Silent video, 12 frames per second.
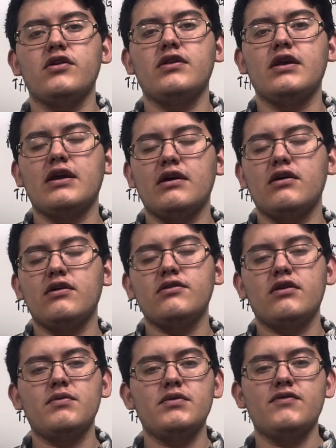They can cause a
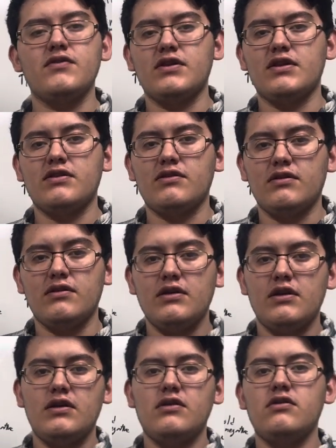couple different things
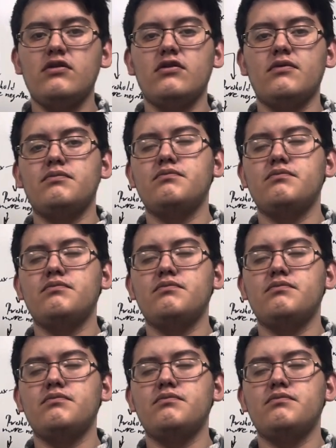to